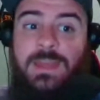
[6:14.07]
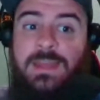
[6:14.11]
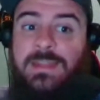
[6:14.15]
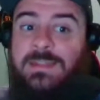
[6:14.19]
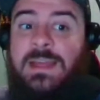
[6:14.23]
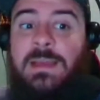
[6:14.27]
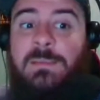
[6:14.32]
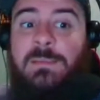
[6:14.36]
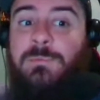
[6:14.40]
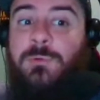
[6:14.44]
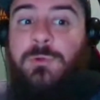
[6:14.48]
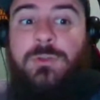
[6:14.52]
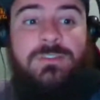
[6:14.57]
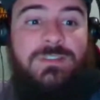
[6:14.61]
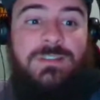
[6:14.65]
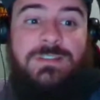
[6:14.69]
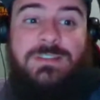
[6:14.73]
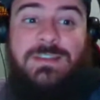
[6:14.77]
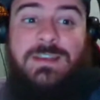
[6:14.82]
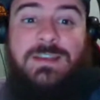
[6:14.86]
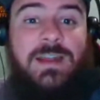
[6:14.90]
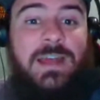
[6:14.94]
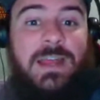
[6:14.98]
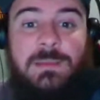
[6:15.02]
at that point, it's
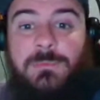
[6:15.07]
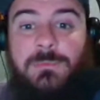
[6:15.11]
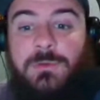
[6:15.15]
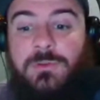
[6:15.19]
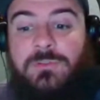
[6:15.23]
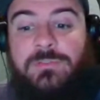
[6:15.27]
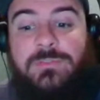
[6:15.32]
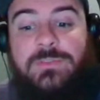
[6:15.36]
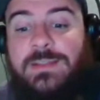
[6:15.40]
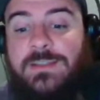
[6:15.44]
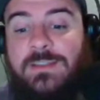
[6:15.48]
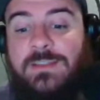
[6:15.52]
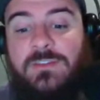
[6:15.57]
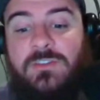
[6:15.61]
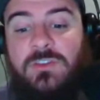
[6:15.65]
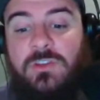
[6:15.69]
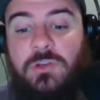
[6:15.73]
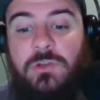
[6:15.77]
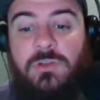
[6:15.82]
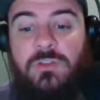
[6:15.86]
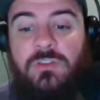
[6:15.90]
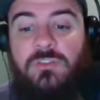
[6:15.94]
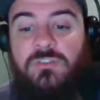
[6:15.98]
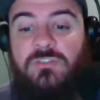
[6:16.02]
undeniable that the
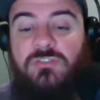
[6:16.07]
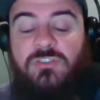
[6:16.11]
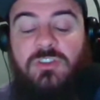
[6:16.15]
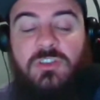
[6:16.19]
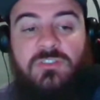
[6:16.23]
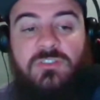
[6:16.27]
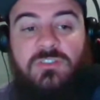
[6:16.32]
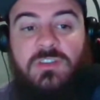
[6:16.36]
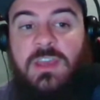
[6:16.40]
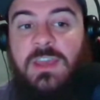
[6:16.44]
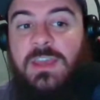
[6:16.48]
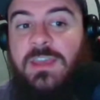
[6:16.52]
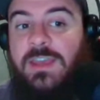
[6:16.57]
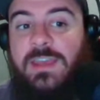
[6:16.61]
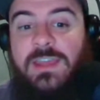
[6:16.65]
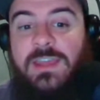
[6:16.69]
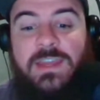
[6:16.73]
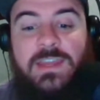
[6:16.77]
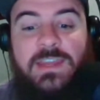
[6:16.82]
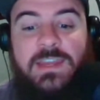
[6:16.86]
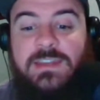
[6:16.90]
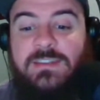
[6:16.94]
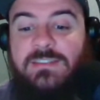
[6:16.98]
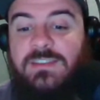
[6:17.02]
dude is just a
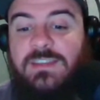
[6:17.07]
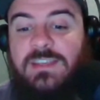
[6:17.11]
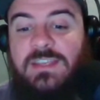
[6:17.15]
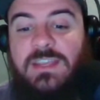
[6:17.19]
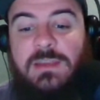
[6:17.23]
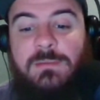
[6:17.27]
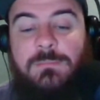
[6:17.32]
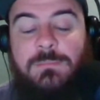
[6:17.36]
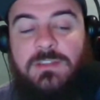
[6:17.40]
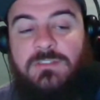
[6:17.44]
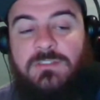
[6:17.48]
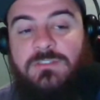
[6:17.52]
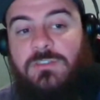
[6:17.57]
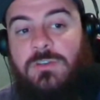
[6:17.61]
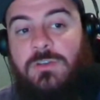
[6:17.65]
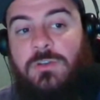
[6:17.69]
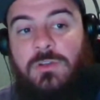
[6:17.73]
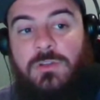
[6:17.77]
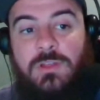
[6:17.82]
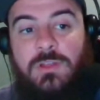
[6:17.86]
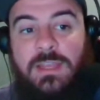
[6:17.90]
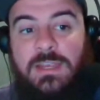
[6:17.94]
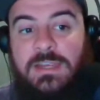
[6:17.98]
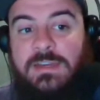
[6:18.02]
heat-seeking
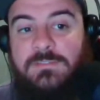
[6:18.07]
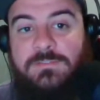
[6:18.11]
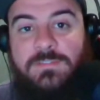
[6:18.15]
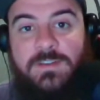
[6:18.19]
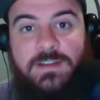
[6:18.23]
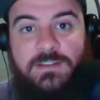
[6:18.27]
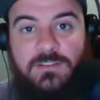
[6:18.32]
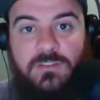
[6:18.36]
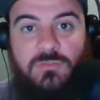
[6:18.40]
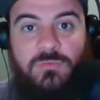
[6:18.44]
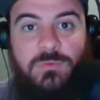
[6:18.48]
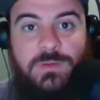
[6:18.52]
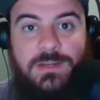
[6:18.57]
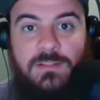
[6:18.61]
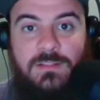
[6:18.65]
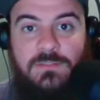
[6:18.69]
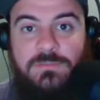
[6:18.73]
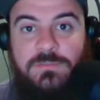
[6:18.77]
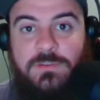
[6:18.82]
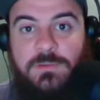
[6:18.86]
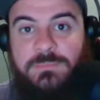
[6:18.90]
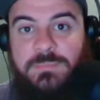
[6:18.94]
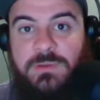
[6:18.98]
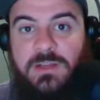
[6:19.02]
missile and finds his way to the
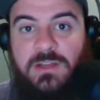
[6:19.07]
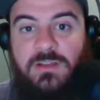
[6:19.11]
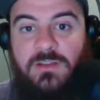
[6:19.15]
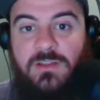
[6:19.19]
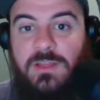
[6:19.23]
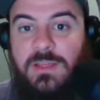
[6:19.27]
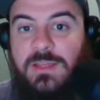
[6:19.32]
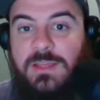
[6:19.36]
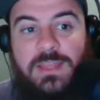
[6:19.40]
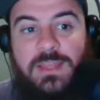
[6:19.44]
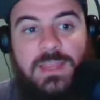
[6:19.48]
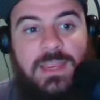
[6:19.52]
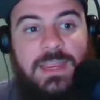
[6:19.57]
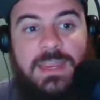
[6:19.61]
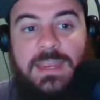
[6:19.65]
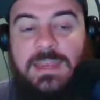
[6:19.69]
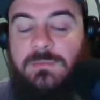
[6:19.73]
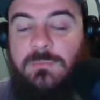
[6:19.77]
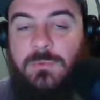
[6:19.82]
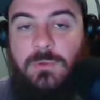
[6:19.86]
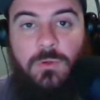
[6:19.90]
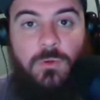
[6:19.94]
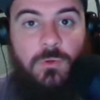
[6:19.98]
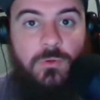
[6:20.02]
football
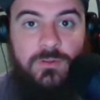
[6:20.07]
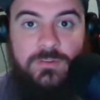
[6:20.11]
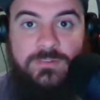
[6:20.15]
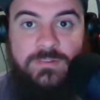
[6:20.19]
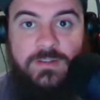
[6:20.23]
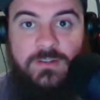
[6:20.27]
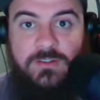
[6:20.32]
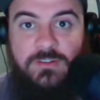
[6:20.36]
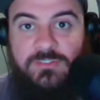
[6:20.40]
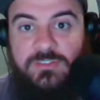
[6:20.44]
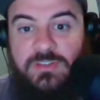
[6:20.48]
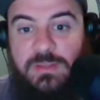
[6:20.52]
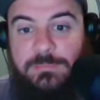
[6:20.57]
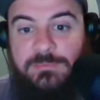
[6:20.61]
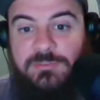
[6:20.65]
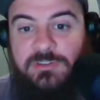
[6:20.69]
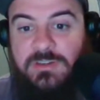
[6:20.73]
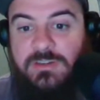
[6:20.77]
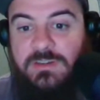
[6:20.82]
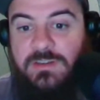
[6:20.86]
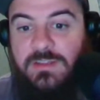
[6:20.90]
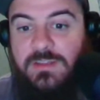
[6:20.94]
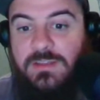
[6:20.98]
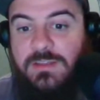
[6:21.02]
and records an
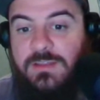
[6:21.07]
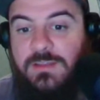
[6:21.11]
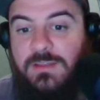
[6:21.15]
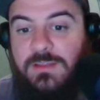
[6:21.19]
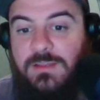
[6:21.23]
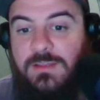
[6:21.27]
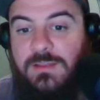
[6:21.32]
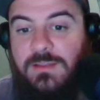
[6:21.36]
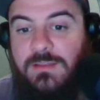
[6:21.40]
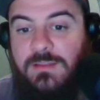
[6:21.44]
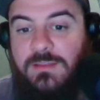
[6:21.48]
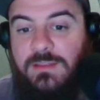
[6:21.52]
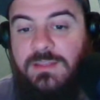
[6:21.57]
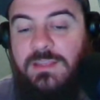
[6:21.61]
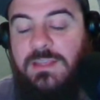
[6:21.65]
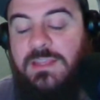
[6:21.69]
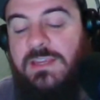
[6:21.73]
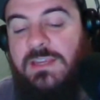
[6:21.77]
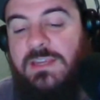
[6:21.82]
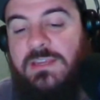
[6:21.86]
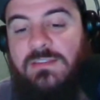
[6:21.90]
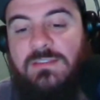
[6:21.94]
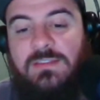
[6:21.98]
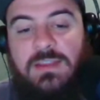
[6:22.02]
interception.
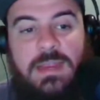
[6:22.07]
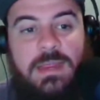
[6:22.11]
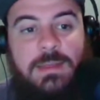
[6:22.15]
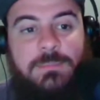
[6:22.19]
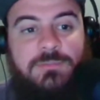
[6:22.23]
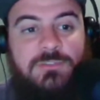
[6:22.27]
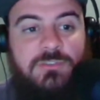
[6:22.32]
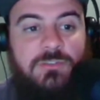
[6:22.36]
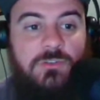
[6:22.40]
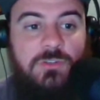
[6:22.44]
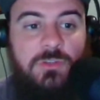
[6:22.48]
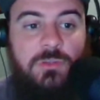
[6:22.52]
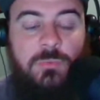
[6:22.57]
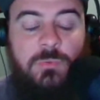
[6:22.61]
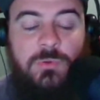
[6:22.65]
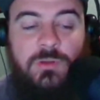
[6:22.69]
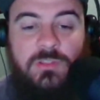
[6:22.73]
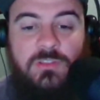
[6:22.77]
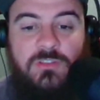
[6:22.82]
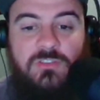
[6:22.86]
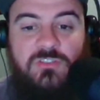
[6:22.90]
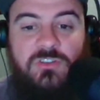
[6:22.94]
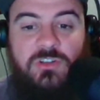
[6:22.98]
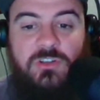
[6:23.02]
He is absolutely one
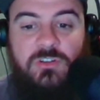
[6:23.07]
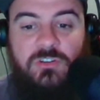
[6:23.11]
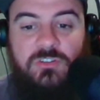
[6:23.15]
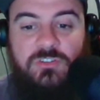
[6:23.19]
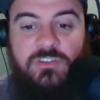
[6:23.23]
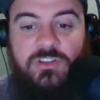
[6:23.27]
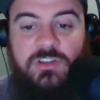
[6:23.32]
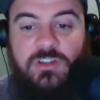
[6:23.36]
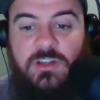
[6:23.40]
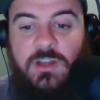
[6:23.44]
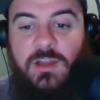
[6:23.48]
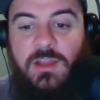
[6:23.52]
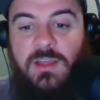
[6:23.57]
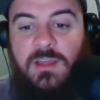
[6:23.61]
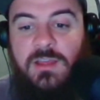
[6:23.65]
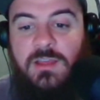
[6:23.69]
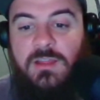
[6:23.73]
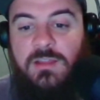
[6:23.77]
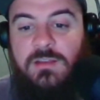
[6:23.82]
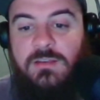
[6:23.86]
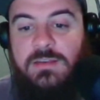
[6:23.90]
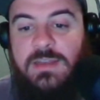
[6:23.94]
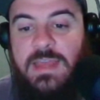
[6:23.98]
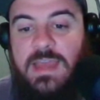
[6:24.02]
of the starters here.
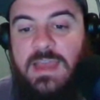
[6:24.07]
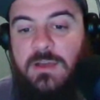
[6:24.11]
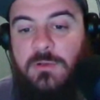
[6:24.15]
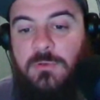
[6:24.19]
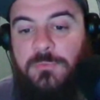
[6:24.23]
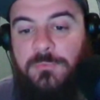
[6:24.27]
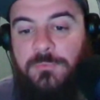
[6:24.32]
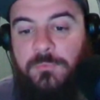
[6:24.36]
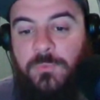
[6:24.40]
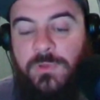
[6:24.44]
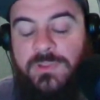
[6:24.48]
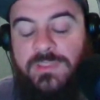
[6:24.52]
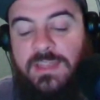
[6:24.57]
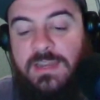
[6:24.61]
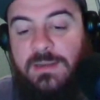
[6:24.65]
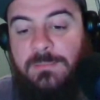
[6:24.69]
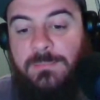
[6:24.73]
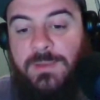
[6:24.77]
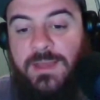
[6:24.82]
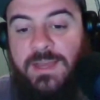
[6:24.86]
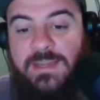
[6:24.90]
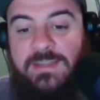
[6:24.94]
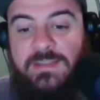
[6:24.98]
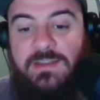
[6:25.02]
Now, with that
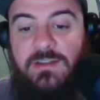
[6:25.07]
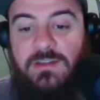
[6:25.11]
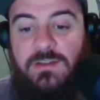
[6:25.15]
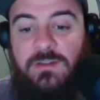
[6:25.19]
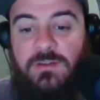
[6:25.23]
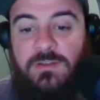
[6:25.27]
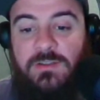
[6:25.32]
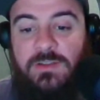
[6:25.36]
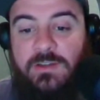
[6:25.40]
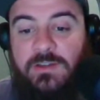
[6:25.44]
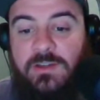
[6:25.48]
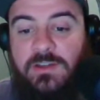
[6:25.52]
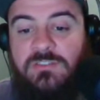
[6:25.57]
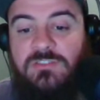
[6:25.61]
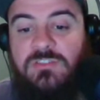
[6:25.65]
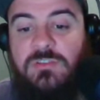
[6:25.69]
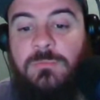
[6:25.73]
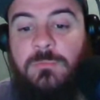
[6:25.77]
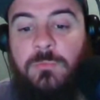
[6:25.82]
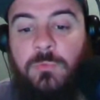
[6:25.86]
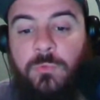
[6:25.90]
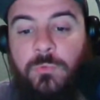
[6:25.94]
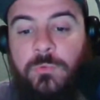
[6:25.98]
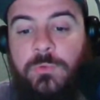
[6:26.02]
in mind, there is
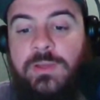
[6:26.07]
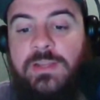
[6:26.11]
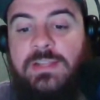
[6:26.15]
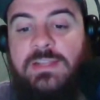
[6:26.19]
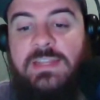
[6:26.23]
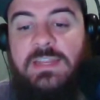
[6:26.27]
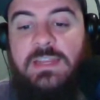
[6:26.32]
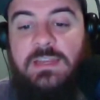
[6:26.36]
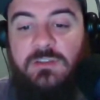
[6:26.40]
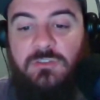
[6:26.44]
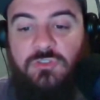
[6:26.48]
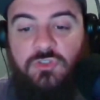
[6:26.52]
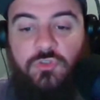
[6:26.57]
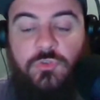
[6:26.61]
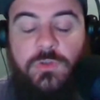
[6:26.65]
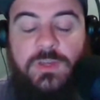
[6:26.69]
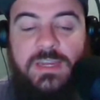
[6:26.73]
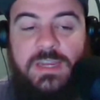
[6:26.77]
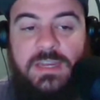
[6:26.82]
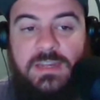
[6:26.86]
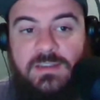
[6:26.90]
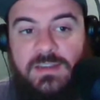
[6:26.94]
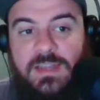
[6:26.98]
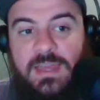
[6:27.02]
some really
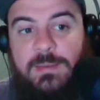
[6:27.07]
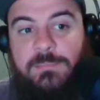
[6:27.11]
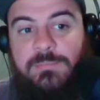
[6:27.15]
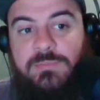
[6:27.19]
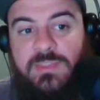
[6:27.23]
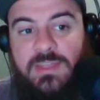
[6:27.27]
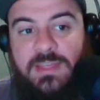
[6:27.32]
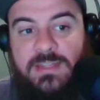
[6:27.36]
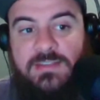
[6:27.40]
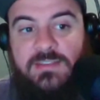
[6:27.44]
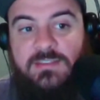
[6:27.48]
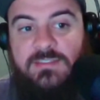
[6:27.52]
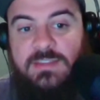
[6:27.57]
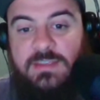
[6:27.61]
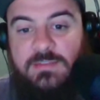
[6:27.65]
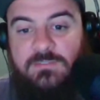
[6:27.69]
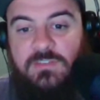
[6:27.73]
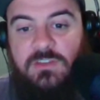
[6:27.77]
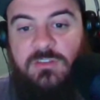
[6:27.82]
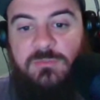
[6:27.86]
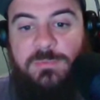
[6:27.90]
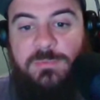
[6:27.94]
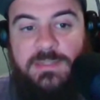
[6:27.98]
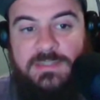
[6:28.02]
intriguing depth at the
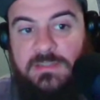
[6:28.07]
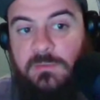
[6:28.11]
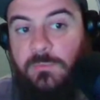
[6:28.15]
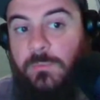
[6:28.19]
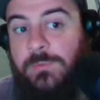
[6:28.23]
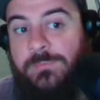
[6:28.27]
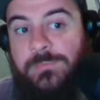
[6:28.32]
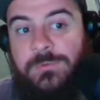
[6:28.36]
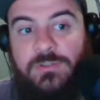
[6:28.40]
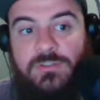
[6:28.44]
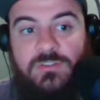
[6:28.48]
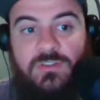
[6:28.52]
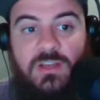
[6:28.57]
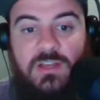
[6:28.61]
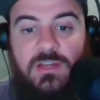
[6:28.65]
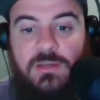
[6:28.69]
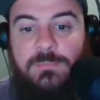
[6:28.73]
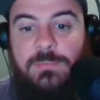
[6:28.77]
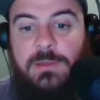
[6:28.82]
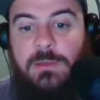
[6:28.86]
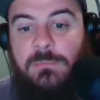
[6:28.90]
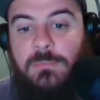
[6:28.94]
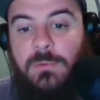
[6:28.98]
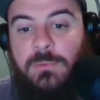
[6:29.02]
safety spot that we will
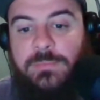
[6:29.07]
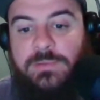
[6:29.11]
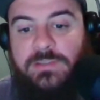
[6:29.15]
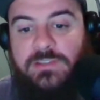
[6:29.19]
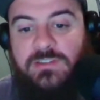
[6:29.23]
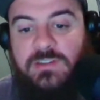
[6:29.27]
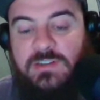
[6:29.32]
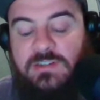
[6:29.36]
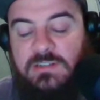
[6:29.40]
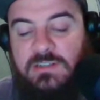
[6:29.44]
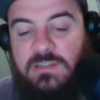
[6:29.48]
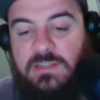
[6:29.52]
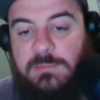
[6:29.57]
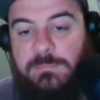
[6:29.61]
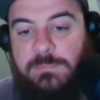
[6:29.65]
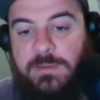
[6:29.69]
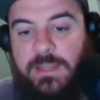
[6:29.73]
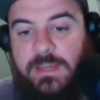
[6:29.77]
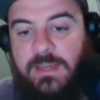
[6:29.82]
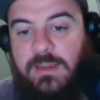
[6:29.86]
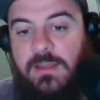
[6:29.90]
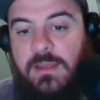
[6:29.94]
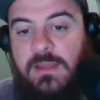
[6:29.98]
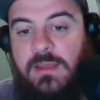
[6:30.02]
talk about momentarily.
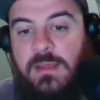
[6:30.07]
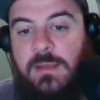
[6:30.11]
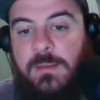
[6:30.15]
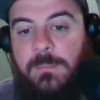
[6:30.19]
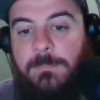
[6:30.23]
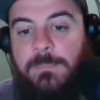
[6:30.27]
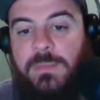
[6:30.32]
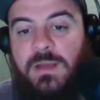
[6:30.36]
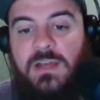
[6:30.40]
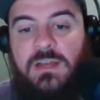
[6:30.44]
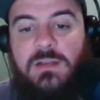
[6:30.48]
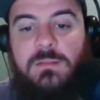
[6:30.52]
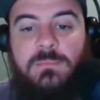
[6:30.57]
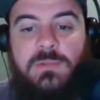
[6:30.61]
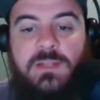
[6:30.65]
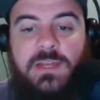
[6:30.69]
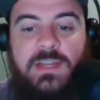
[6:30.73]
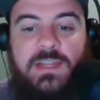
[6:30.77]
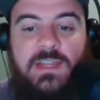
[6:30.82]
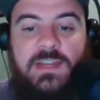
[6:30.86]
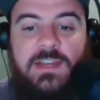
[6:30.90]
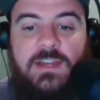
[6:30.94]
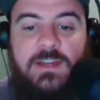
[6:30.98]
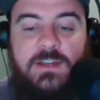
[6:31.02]
But bottom
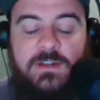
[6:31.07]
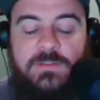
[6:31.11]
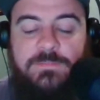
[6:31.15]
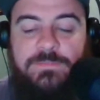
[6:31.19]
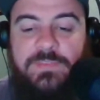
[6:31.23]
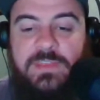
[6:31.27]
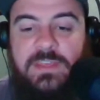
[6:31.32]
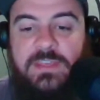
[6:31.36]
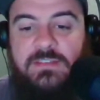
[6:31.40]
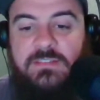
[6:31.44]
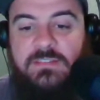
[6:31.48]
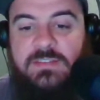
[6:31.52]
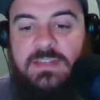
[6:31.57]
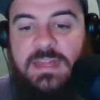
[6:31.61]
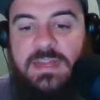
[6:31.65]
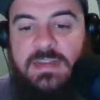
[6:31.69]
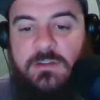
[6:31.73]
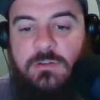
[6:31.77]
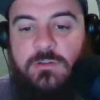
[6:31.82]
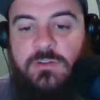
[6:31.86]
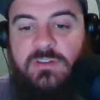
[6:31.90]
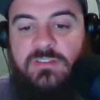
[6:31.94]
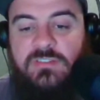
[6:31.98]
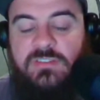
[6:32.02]
line here is
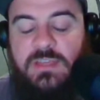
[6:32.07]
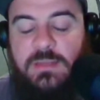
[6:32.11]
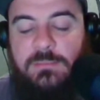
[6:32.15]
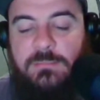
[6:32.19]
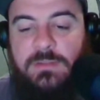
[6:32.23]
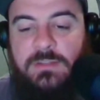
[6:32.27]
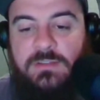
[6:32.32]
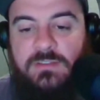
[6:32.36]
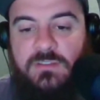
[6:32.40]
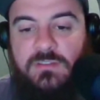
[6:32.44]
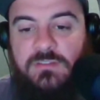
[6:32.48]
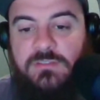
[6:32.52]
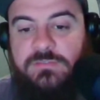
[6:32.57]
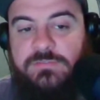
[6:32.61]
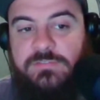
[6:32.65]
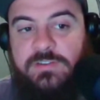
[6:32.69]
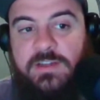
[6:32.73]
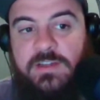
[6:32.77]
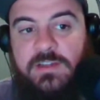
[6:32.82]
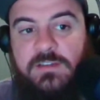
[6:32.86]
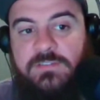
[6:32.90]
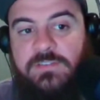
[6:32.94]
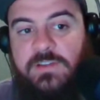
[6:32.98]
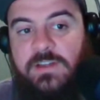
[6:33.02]
that Chris Edmonds is a
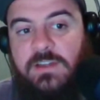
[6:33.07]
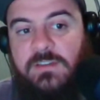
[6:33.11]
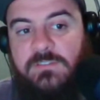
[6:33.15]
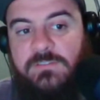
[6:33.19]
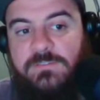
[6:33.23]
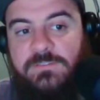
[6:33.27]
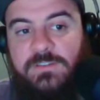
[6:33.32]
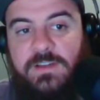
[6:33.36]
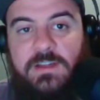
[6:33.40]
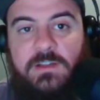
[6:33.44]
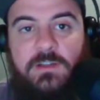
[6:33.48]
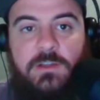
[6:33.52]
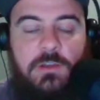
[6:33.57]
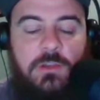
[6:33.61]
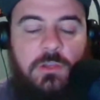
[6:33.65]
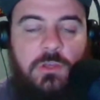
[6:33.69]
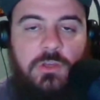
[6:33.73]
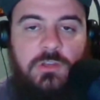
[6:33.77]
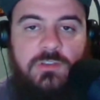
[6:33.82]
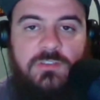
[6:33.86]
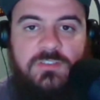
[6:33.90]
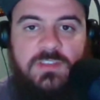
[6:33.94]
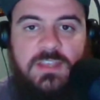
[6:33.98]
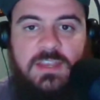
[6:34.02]
very, very, very
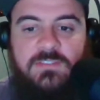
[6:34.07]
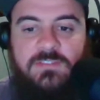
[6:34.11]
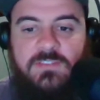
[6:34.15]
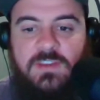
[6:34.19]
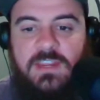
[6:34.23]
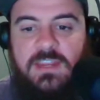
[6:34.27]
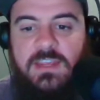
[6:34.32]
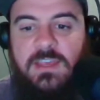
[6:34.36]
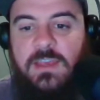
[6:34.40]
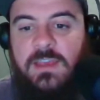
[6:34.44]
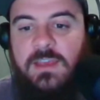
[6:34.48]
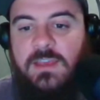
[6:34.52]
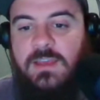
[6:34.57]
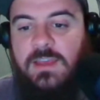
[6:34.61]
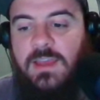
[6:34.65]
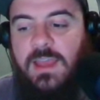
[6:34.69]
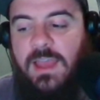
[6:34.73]
good safety.